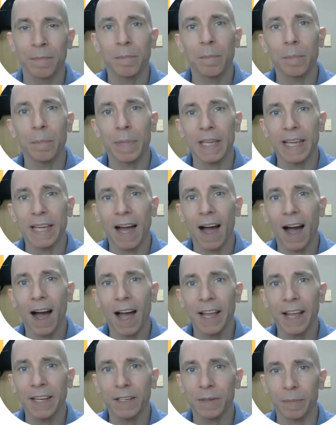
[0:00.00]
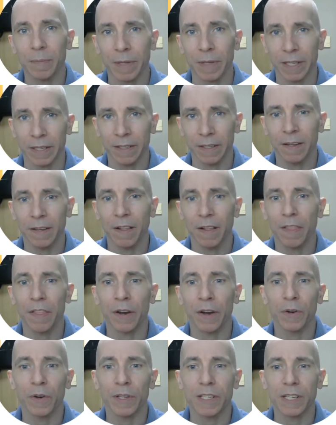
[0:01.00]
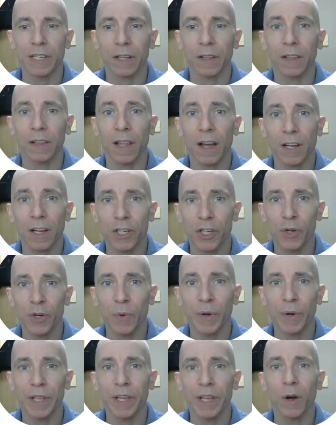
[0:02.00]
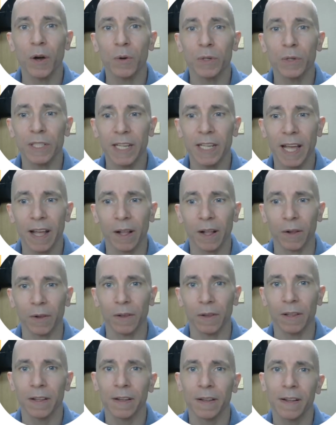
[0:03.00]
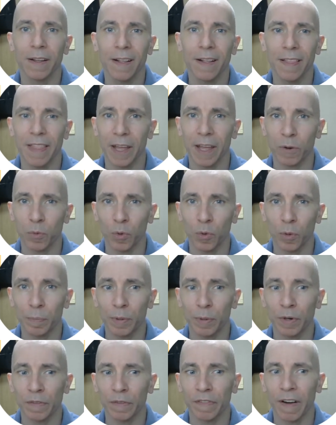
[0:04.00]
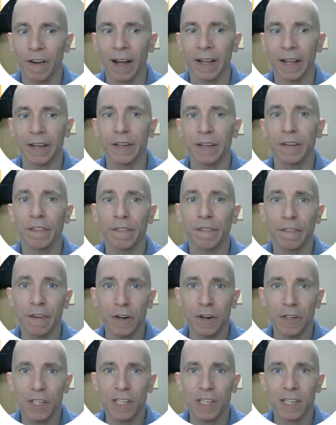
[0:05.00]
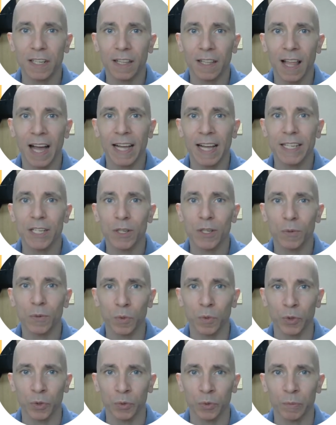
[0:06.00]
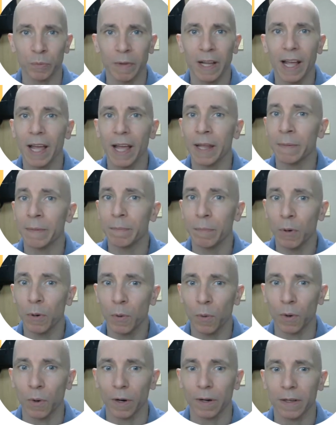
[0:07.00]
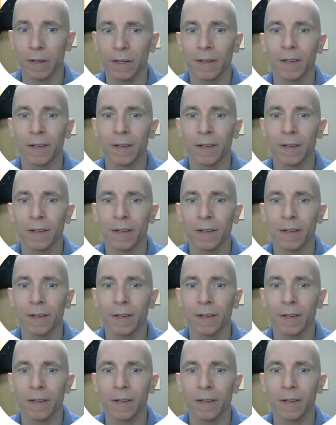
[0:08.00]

Behind me, there is a luxury hotel that will provide first-class room and board,